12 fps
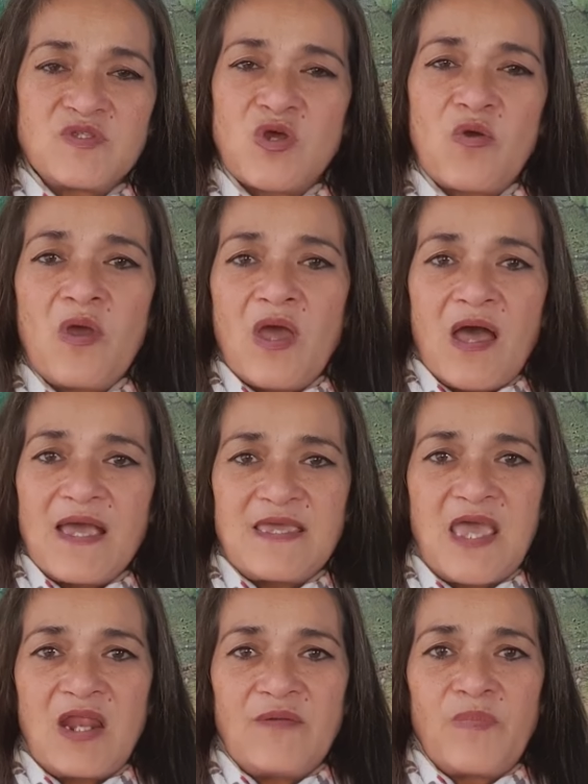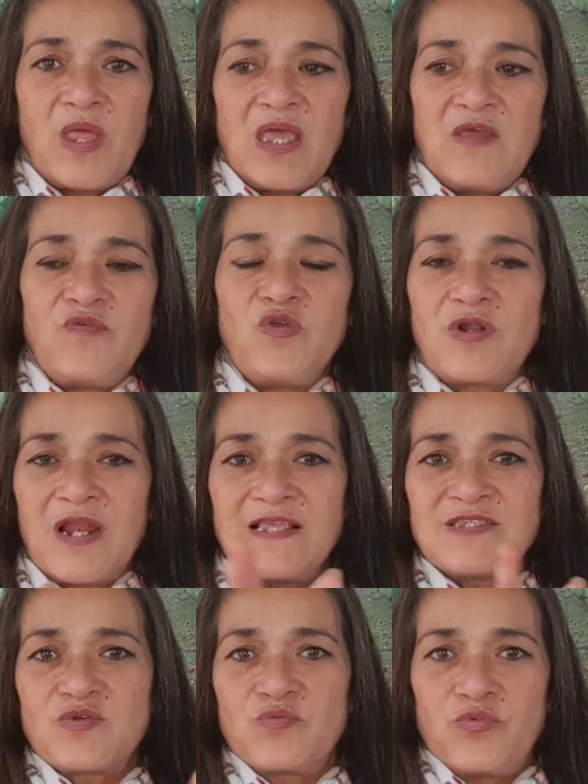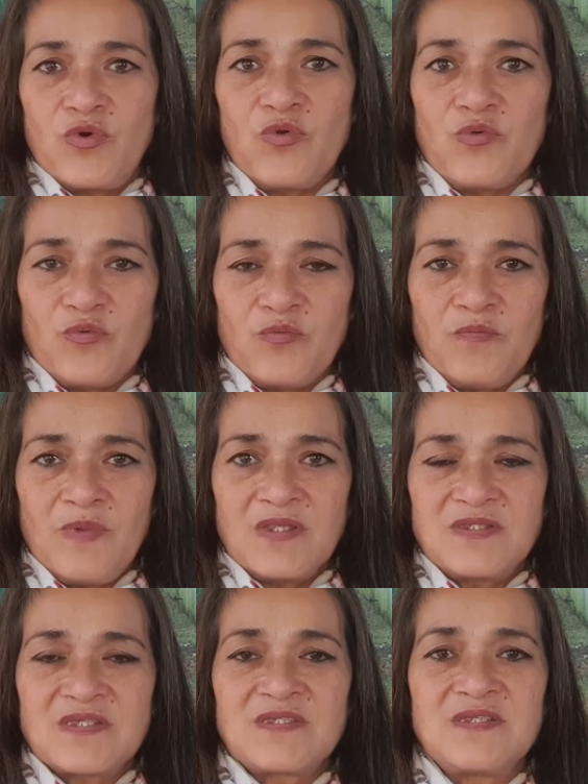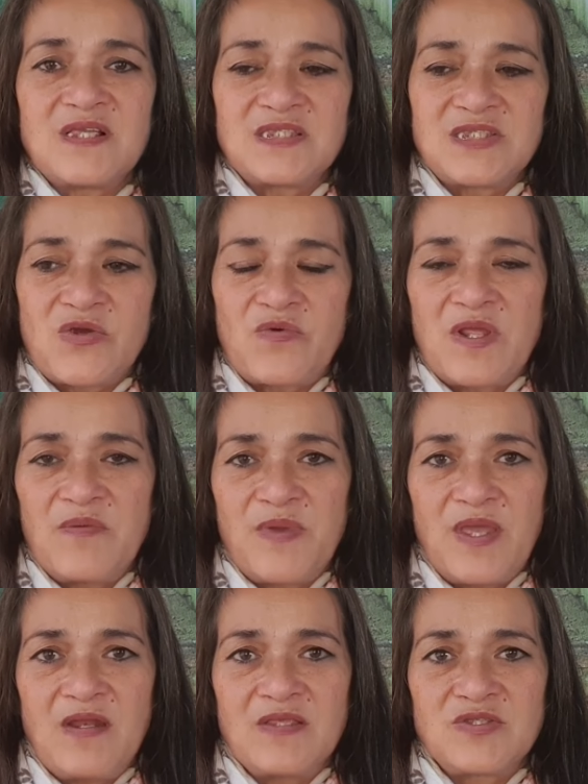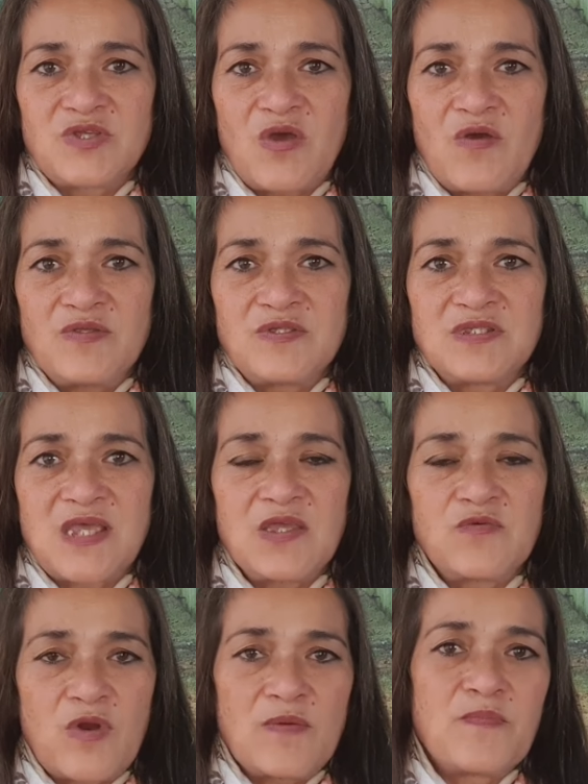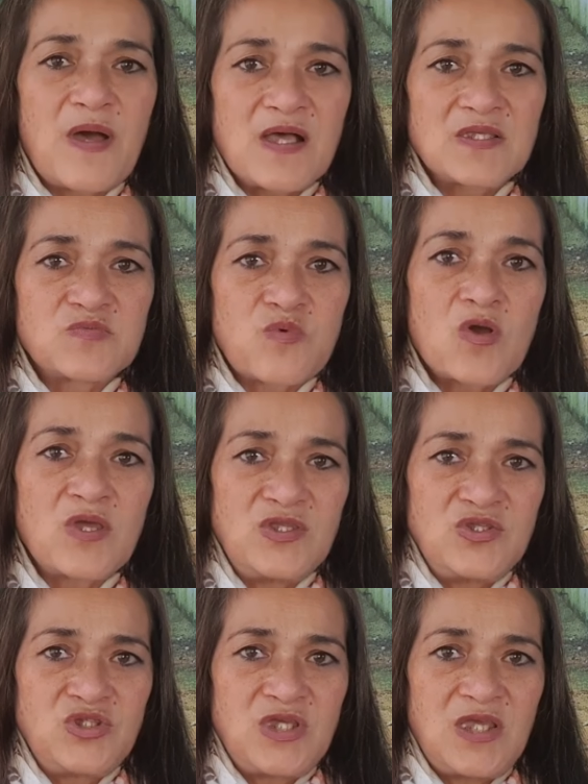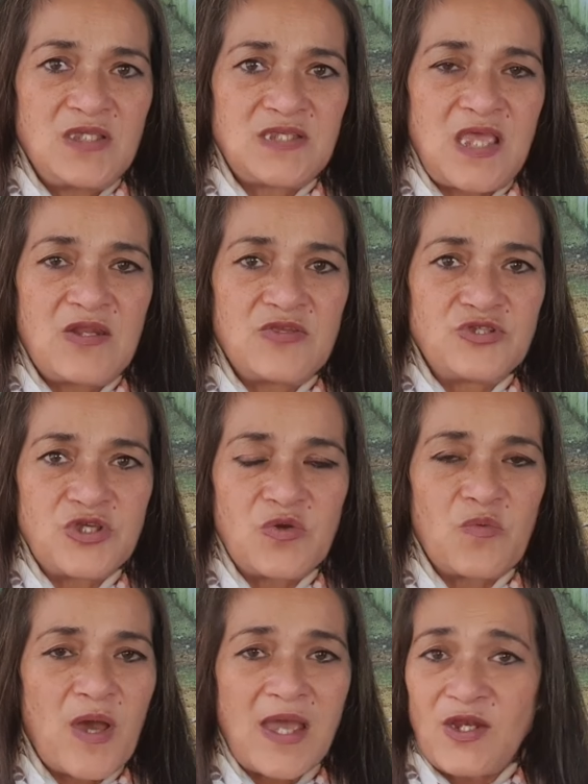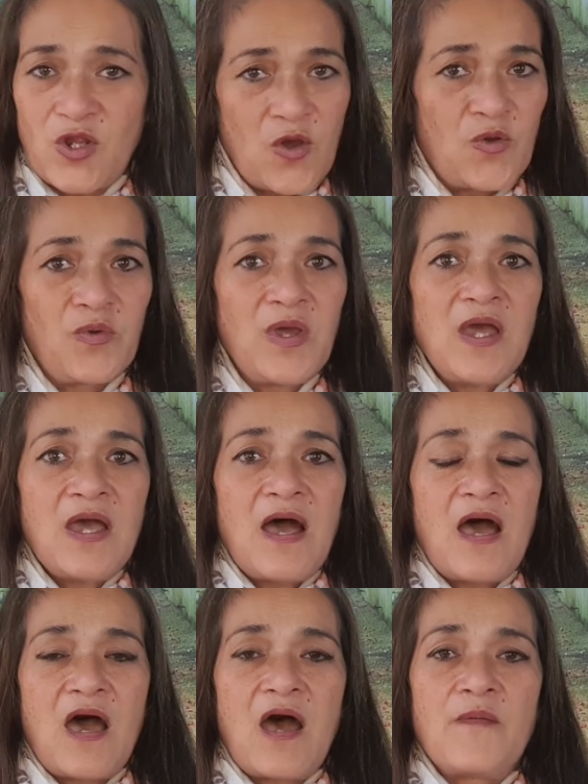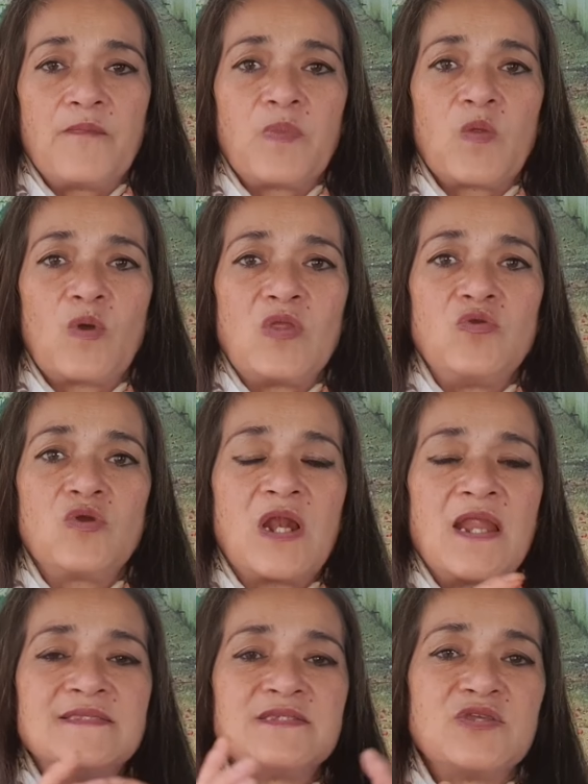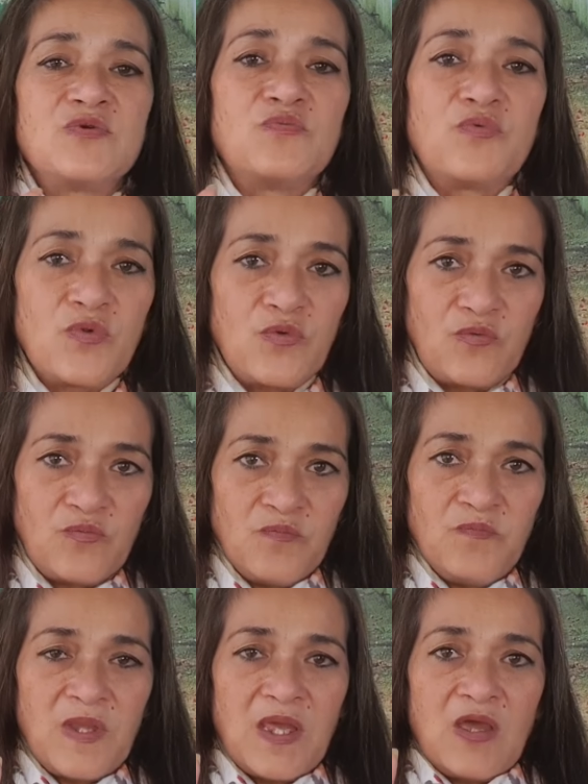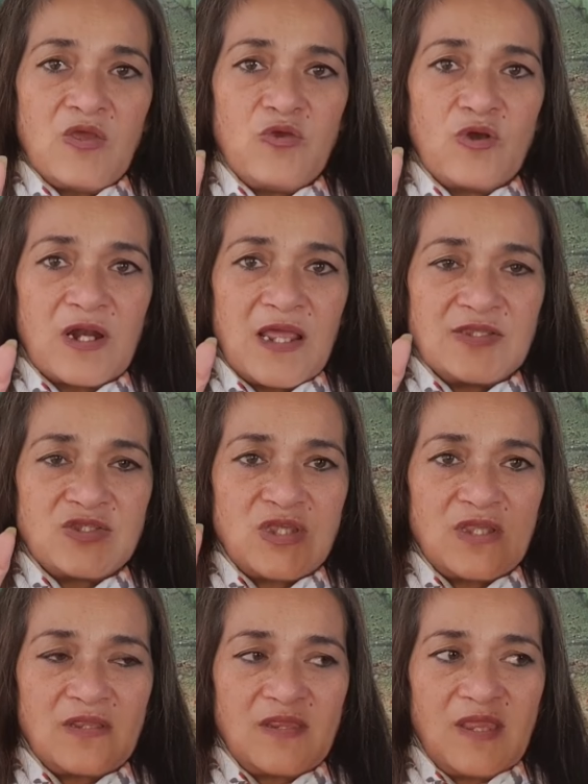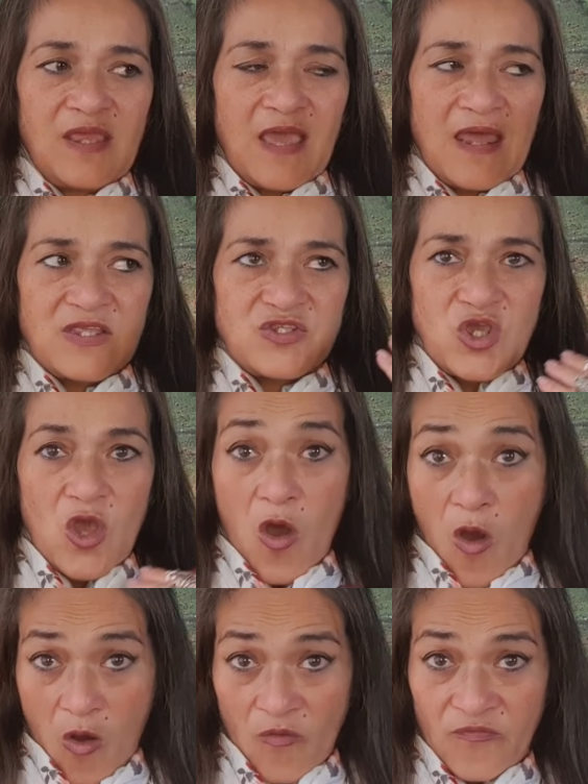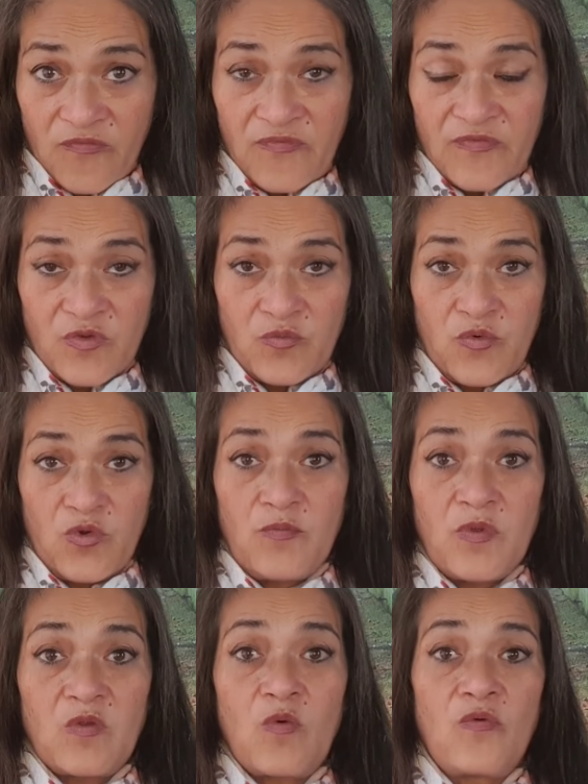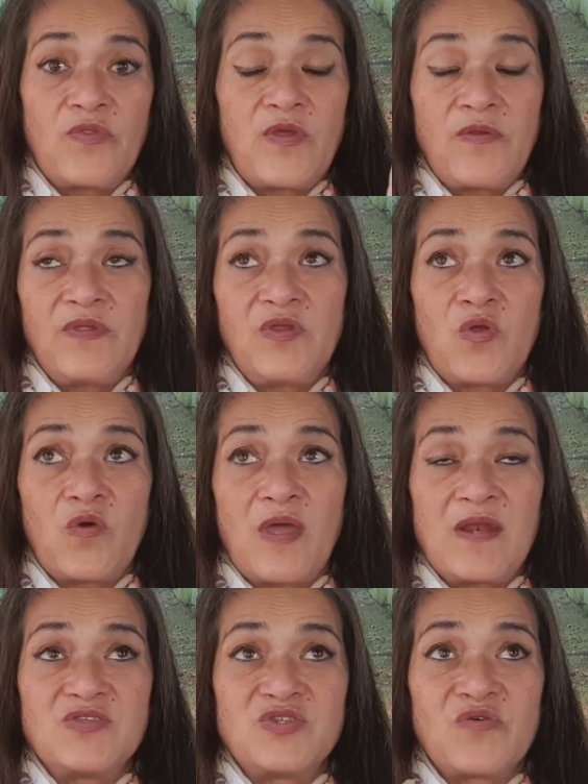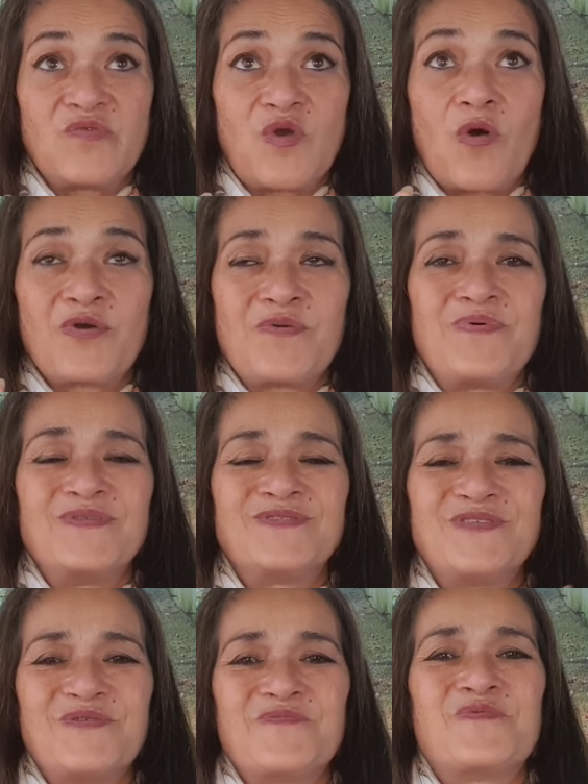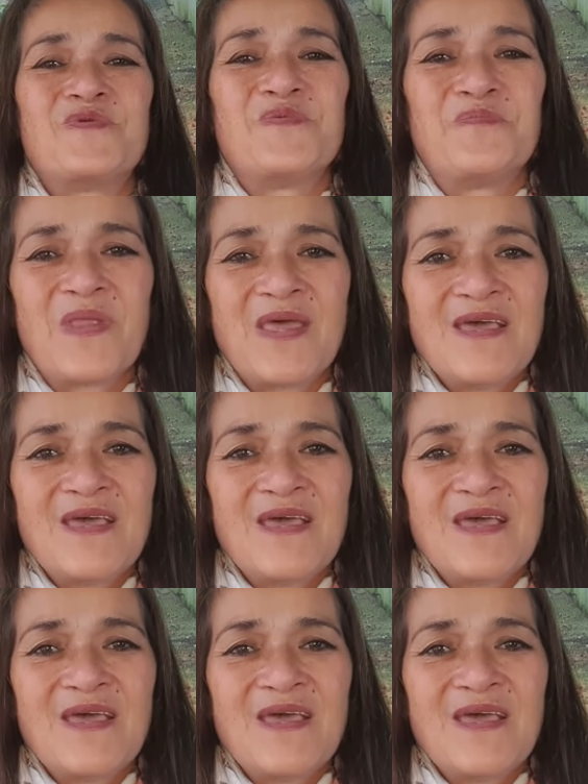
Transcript: So again, if you cleanse a room, it doesn't necessarily mean it's going to take grandma's rocking chair's energy away. No. When you're cleansing a room, you're cleansing the energy of the room or the, energy of the occupants in the room.